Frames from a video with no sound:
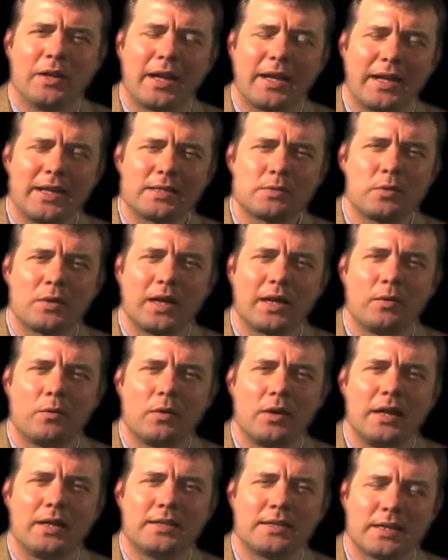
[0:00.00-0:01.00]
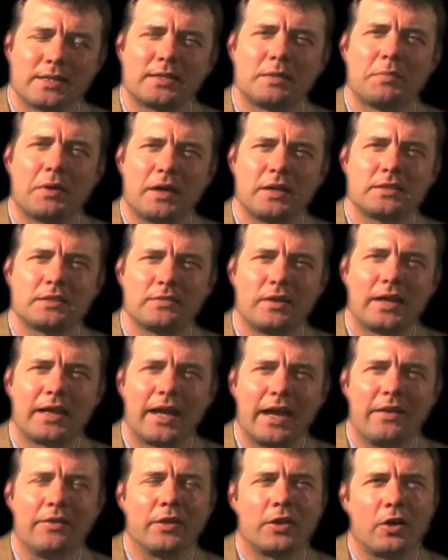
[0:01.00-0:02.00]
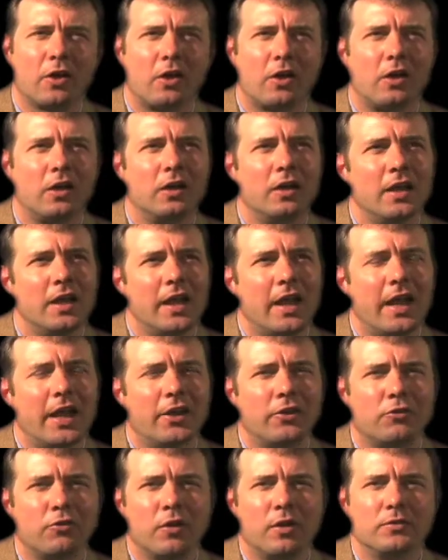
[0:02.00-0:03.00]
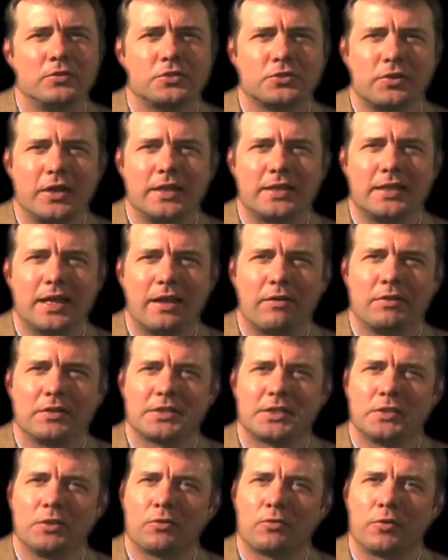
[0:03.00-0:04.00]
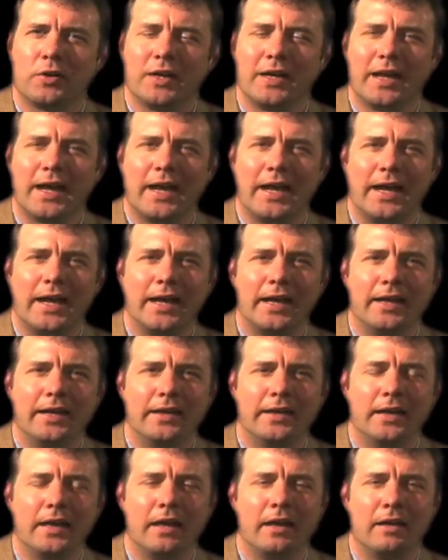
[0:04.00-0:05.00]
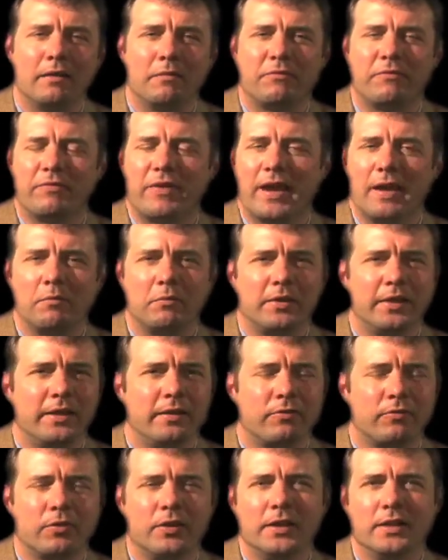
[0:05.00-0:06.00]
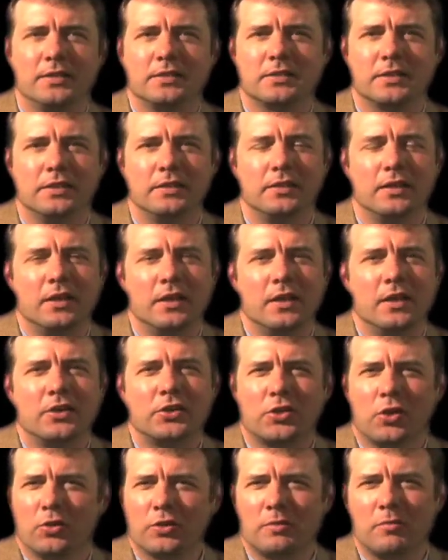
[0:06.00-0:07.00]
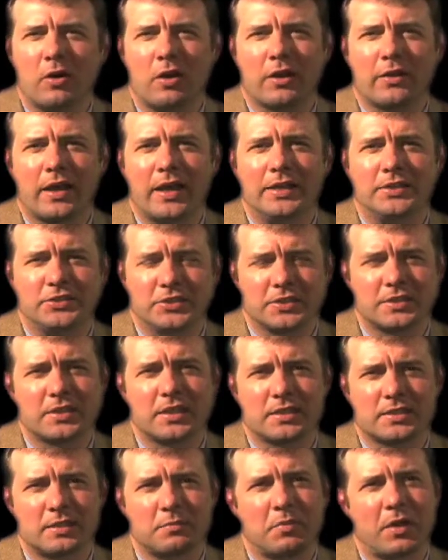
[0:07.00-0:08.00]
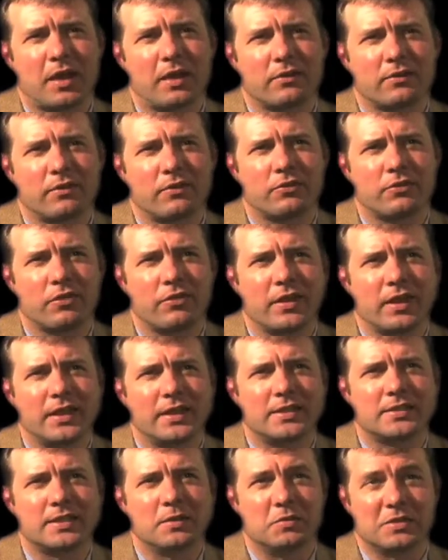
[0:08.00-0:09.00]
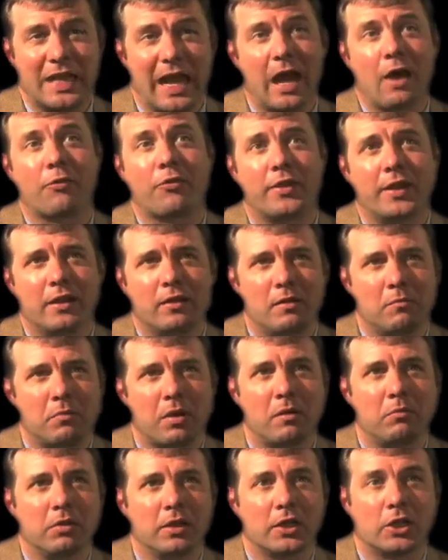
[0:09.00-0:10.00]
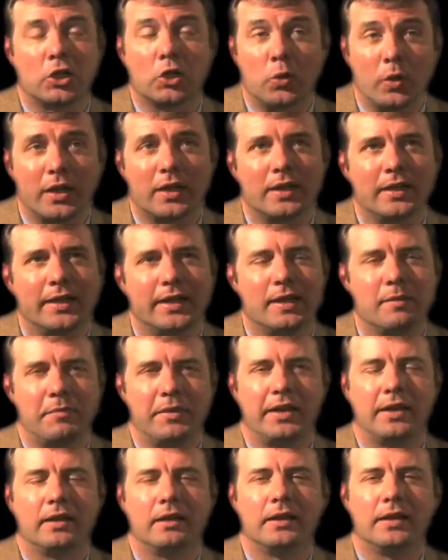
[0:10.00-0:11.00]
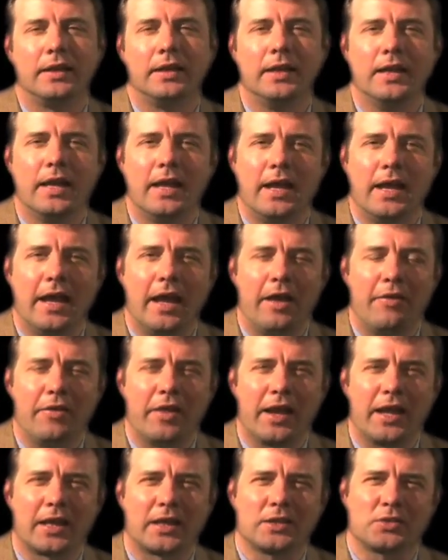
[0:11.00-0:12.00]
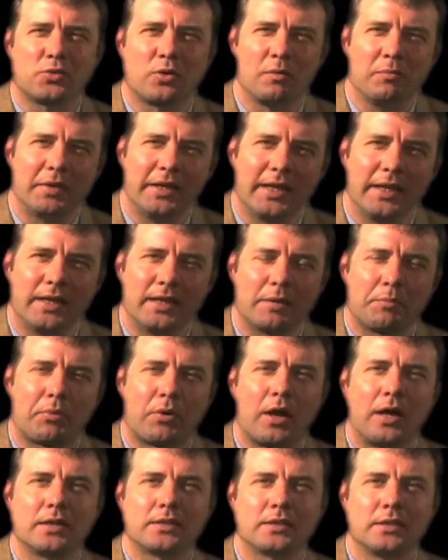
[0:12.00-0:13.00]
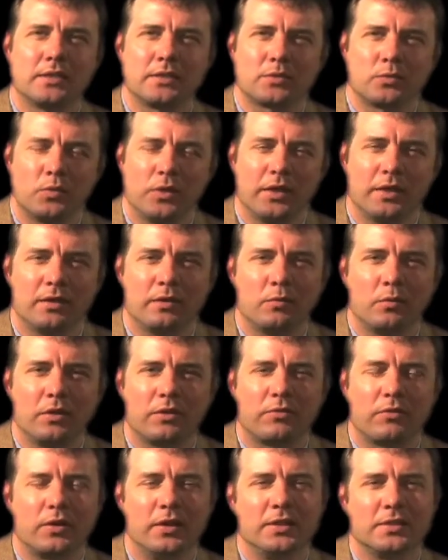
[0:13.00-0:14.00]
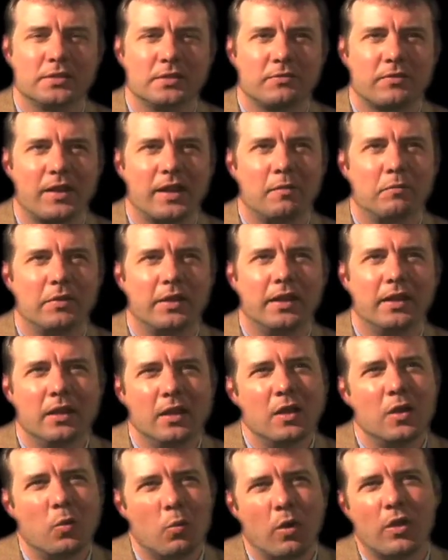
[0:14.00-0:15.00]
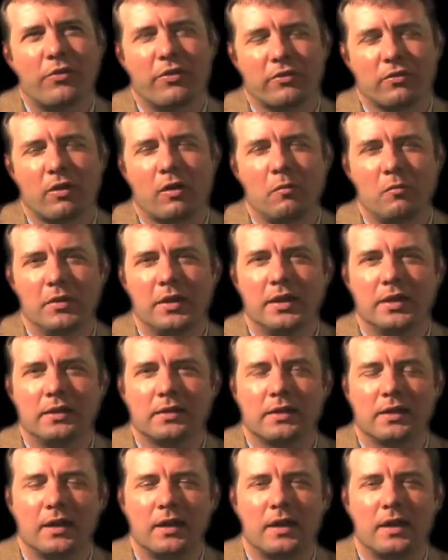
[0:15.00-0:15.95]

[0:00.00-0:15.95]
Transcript: guess when I tested positive, I got in the car and drove straight to every single friend I had, family, friends, and told them all that I had just tested positive, so that at least it was out there in public quickly and immediately, and then I could sort of begin to process with friends and family what this all meant.